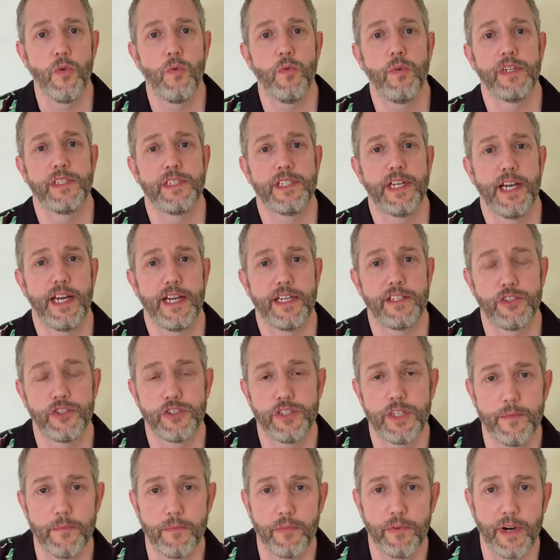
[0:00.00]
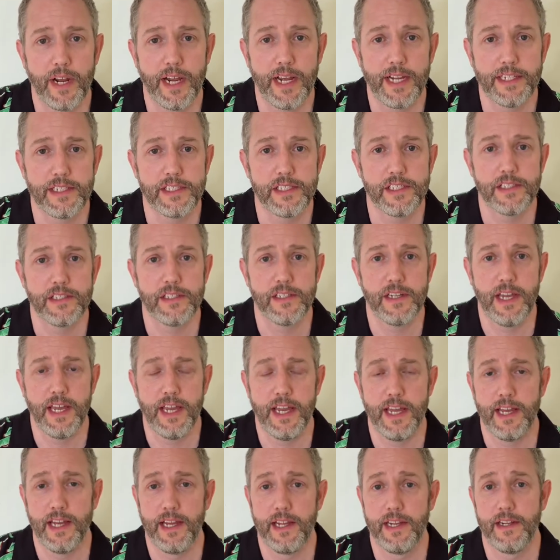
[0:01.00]
which has shipwrights
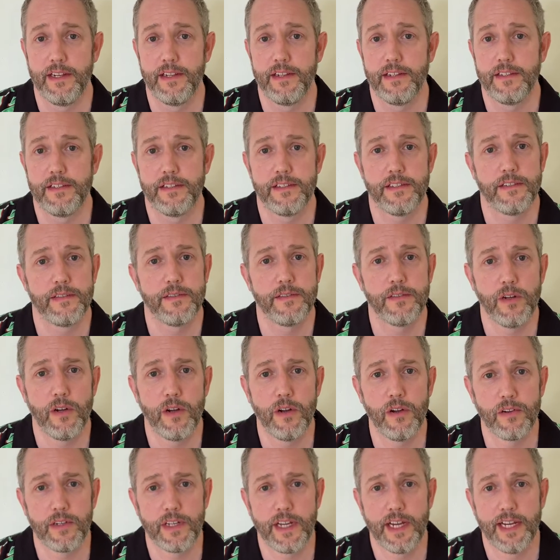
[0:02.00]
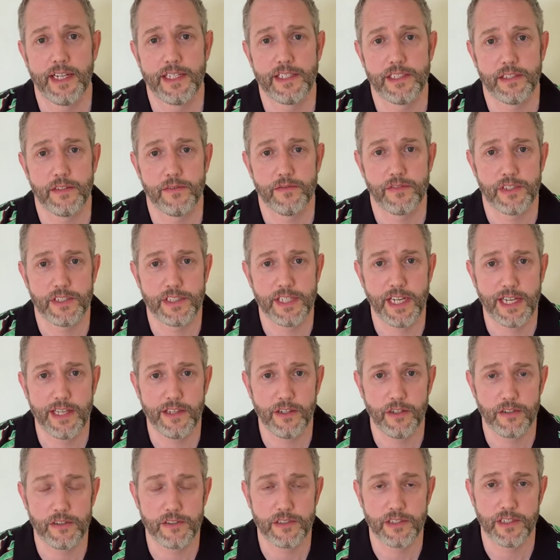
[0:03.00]
and all kinds of
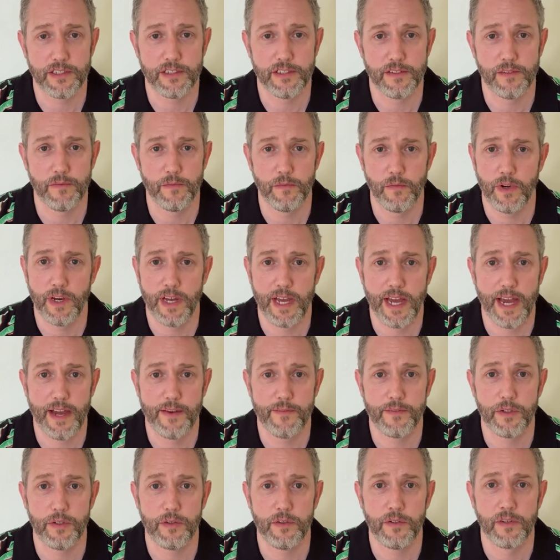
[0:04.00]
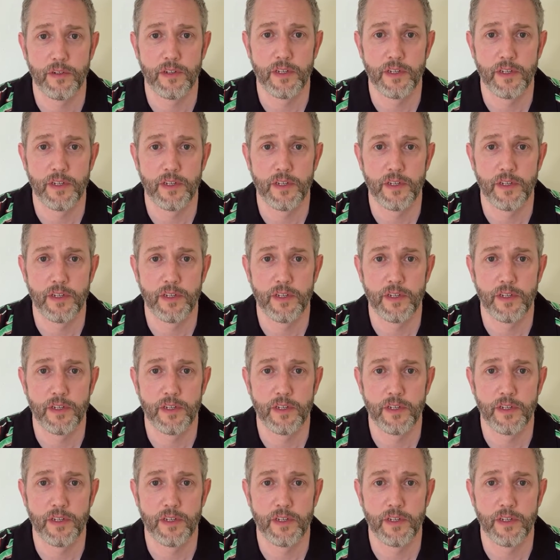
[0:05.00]
sailors and what have you.